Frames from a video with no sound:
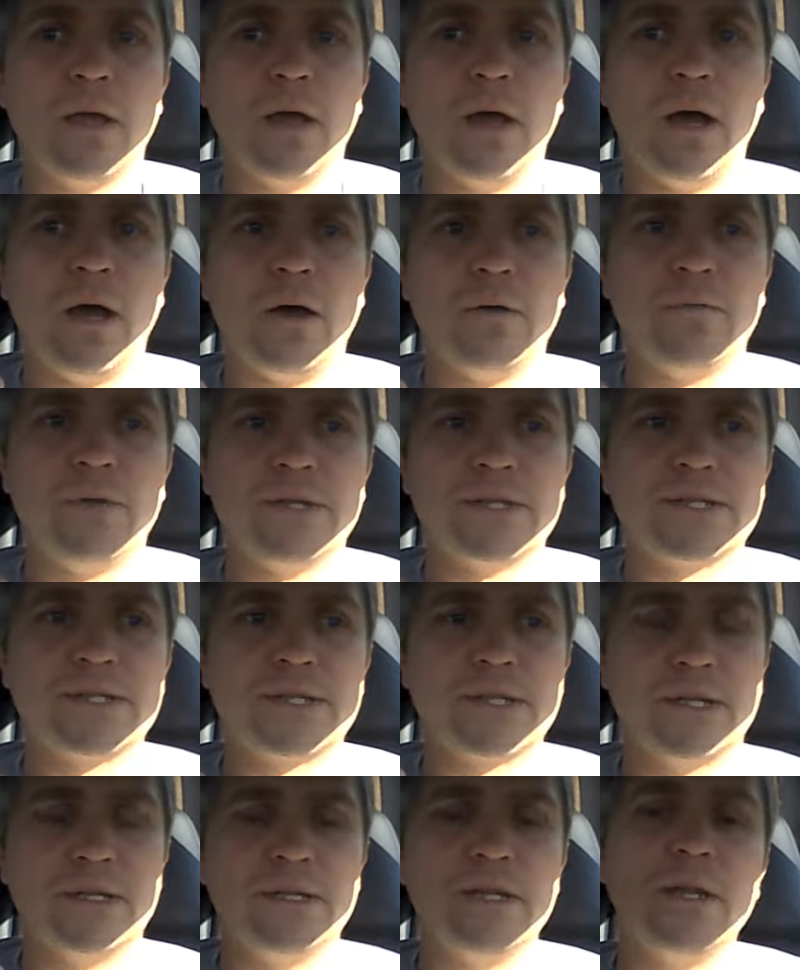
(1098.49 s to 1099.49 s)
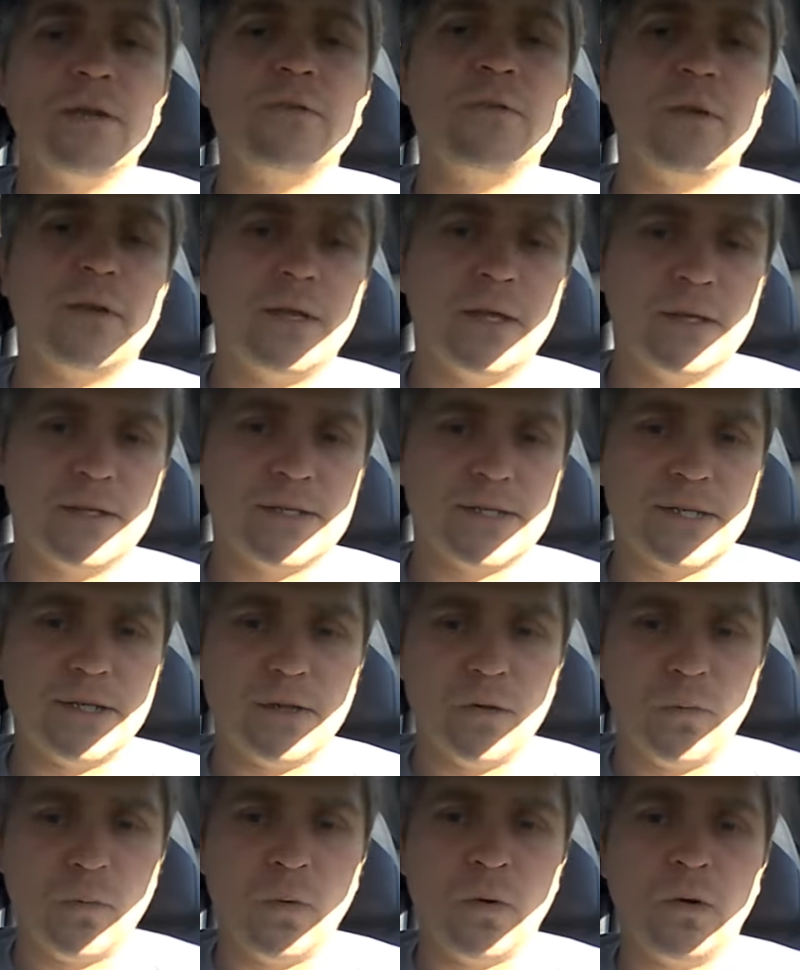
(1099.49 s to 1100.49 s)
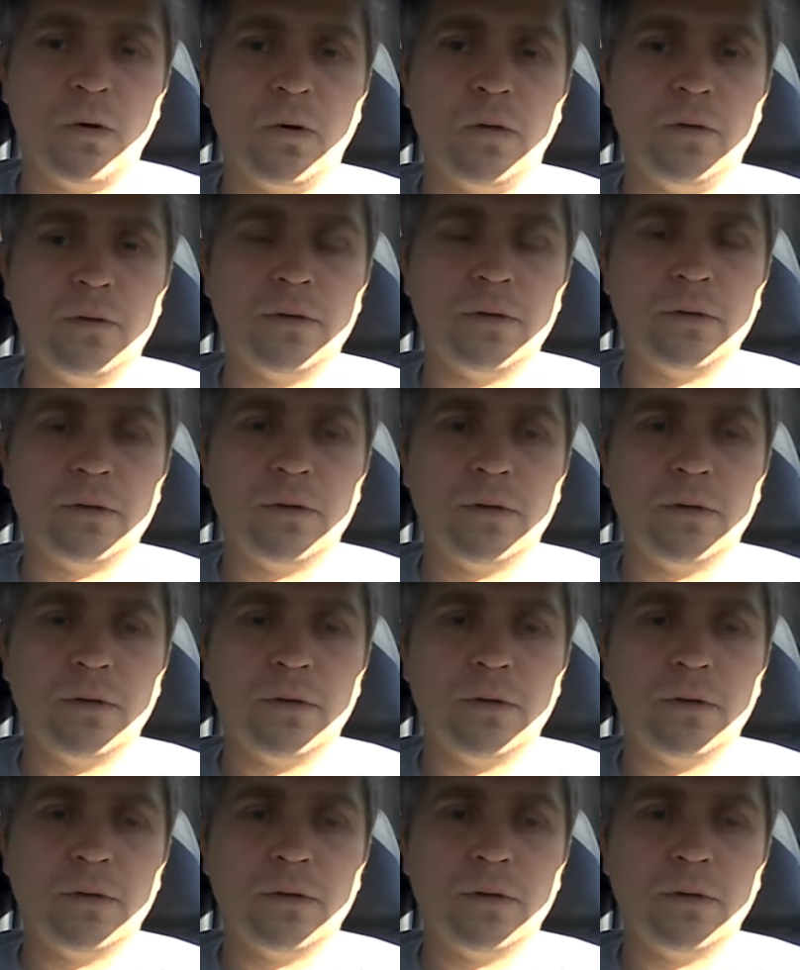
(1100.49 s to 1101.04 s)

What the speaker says: of its significance in the world.